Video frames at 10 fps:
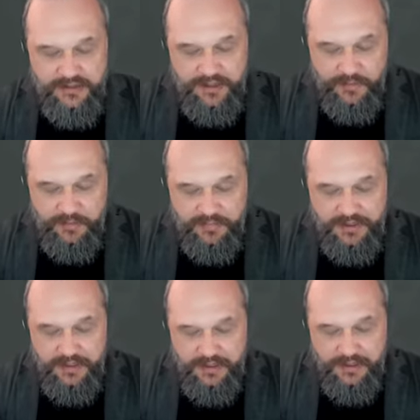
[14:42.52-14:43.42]
um,
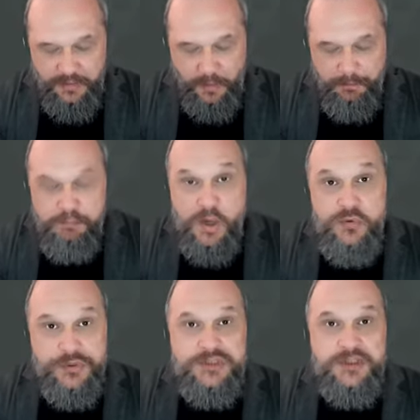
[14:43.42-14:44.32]

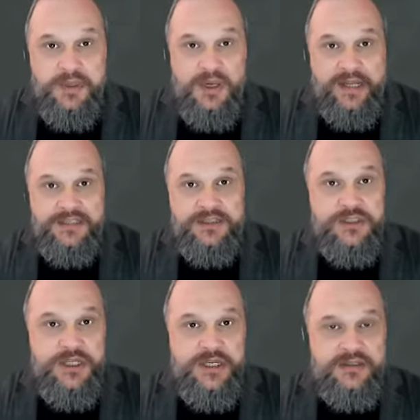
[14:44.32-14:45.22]
most applies to
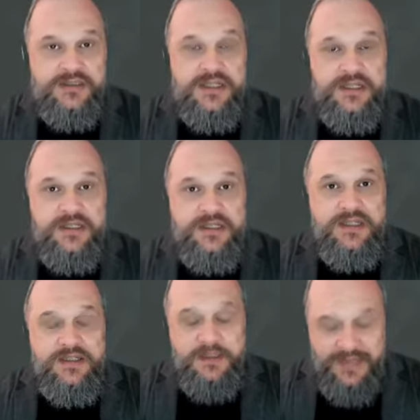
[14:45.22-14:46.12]
GRC.
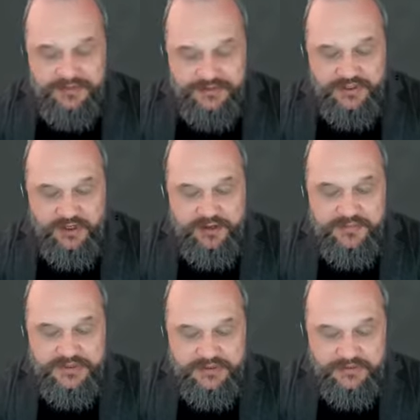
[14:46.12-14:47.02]
The amount of
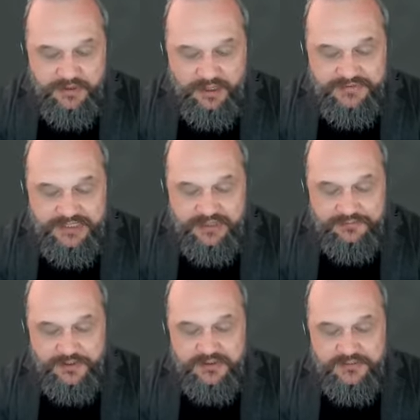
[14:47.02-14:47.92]
times I've sat in
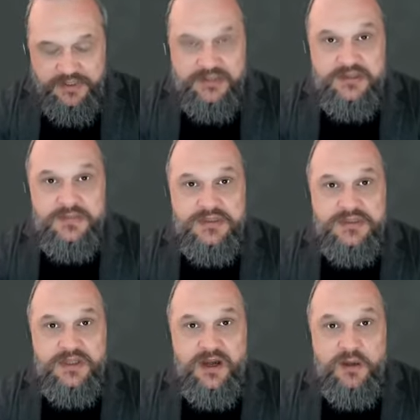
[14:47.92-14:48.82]
front of customers
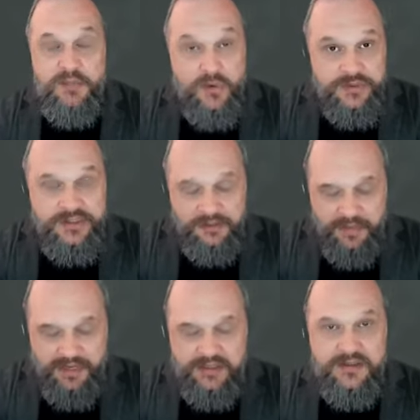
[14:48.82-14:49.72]
that are
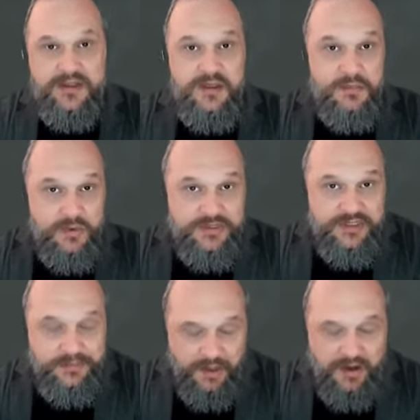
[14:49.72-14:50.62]
multi-domain,
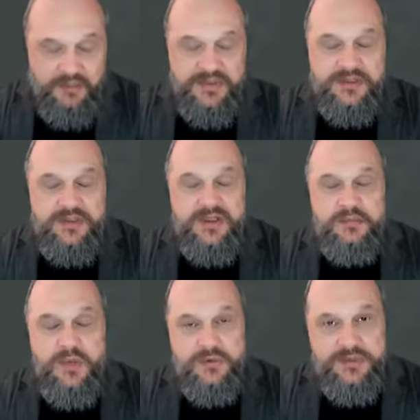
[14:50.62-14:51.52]
multi-department,
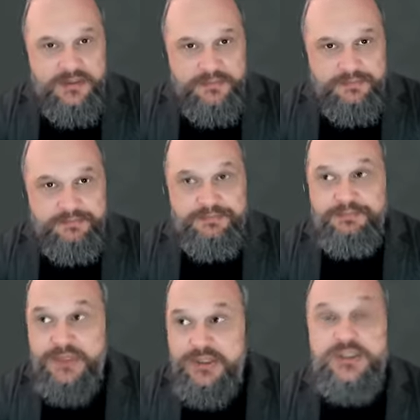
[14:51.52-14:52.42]

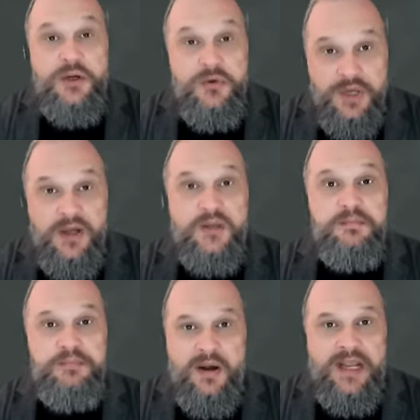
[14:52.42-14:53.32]
multi-persona
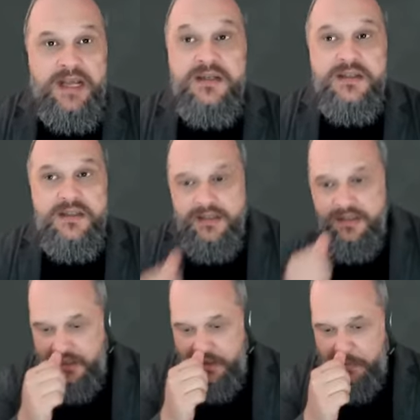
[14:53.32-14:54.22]
and buyer,
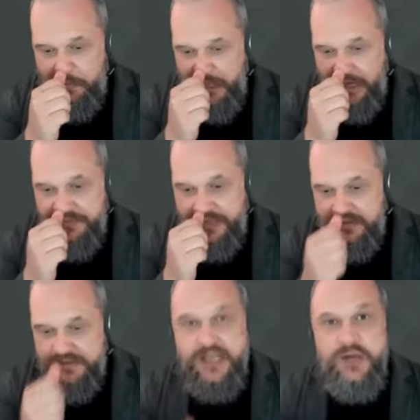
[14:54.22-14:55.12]
um, and they
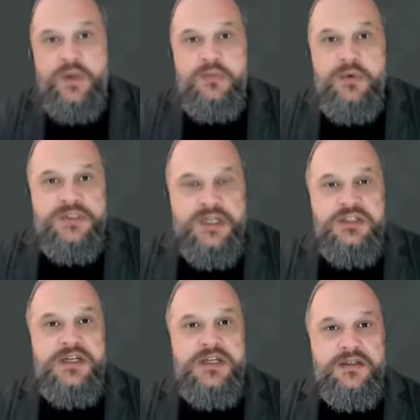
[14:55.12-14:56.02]
are saying we want a
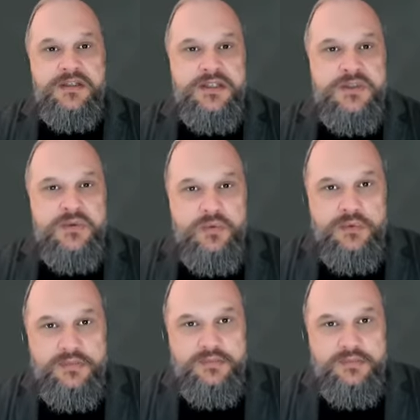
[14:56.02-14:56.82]
GRC tool,